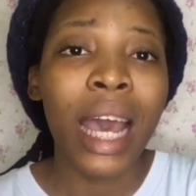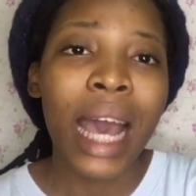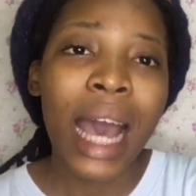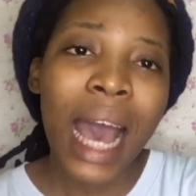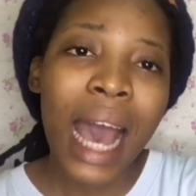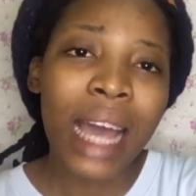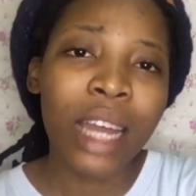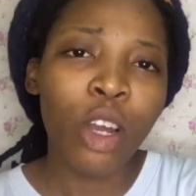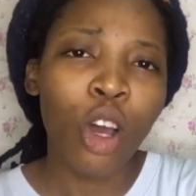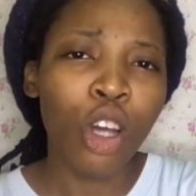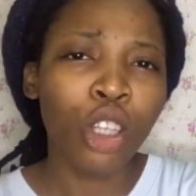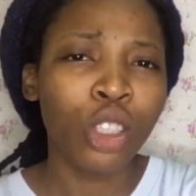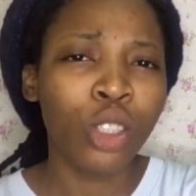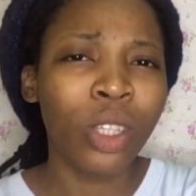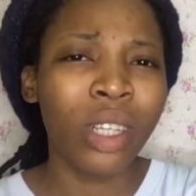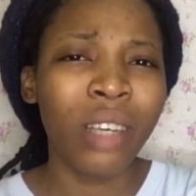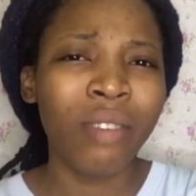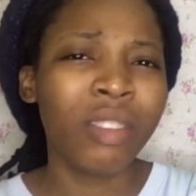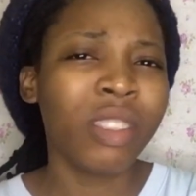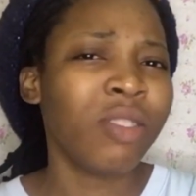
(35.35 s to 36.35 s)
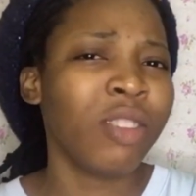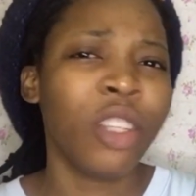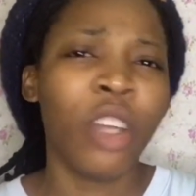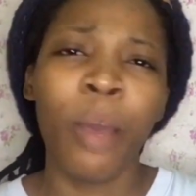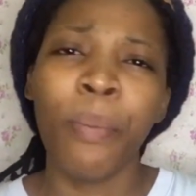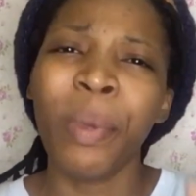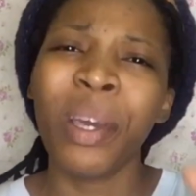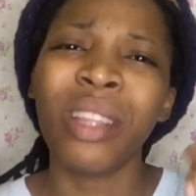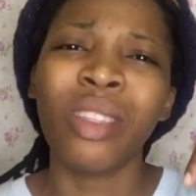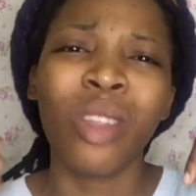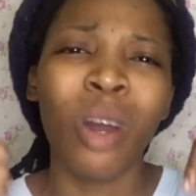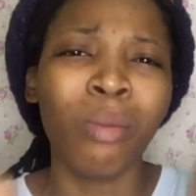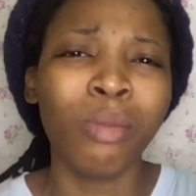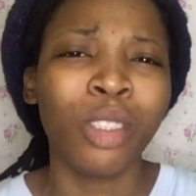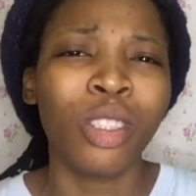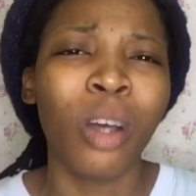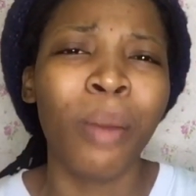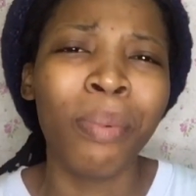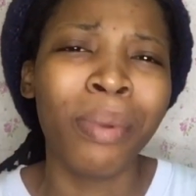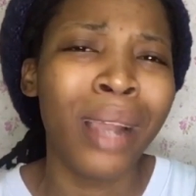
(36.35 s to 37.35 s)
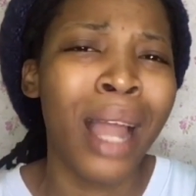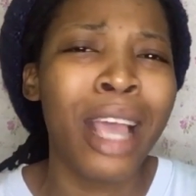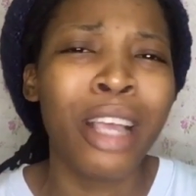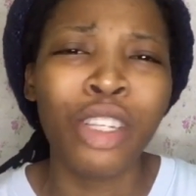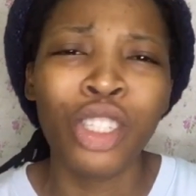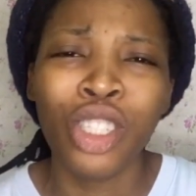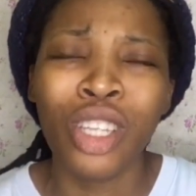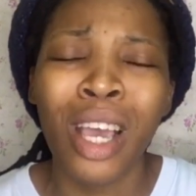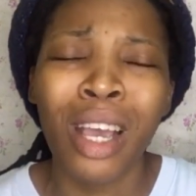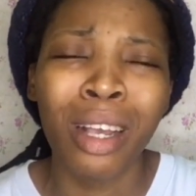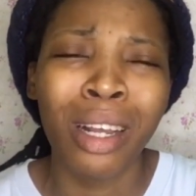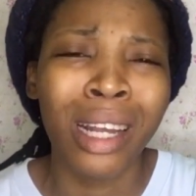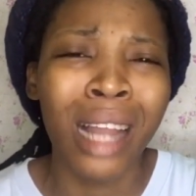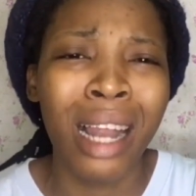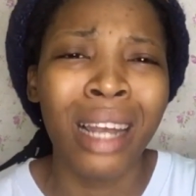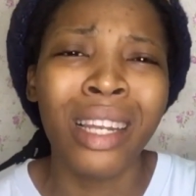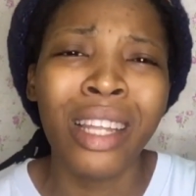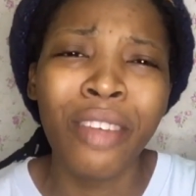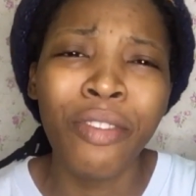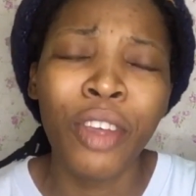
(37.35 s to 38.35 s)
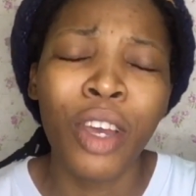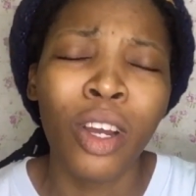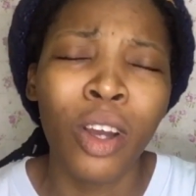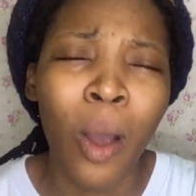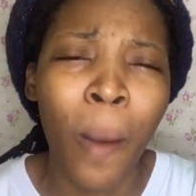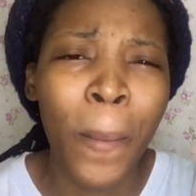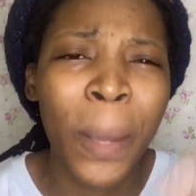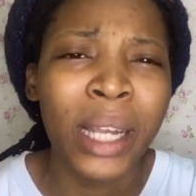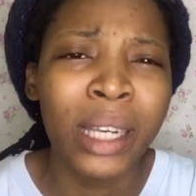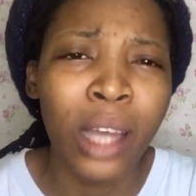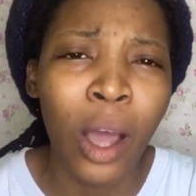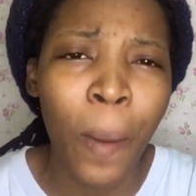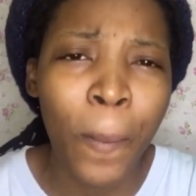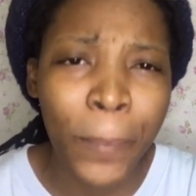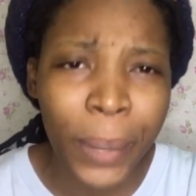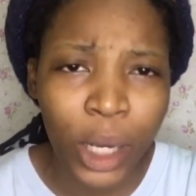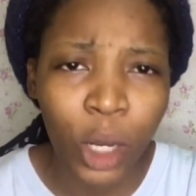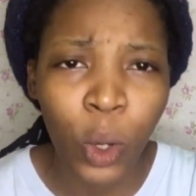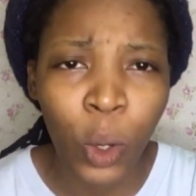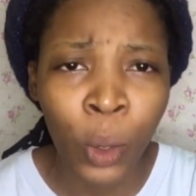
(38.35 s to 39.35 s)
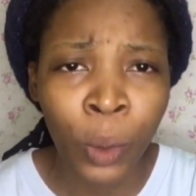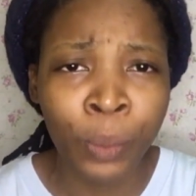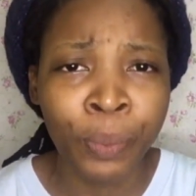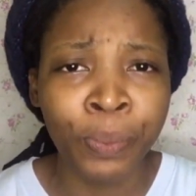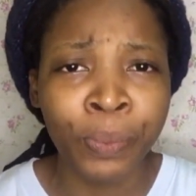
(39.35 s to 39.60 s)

And also give this video a big thumbs up, like, share, and leave your comment down below.